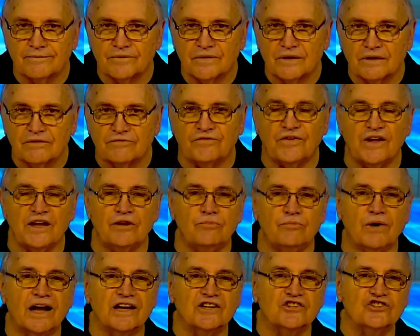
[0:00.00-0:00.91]
Feed
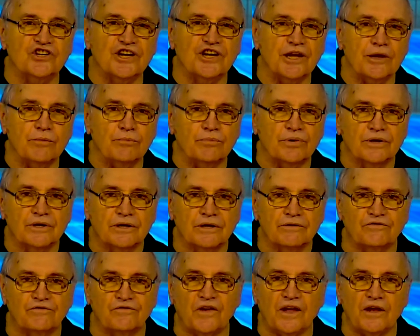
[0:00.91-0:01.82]
my sheep,
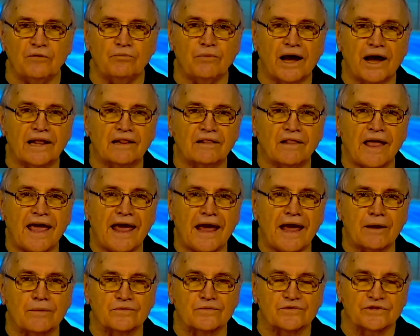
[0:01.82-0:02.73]
feed my
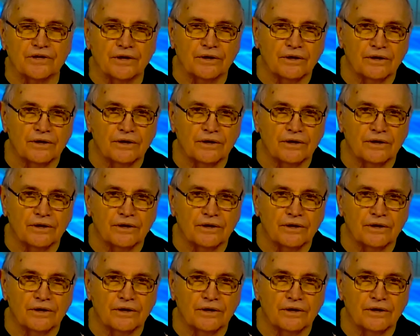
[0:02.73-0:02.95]
lambs,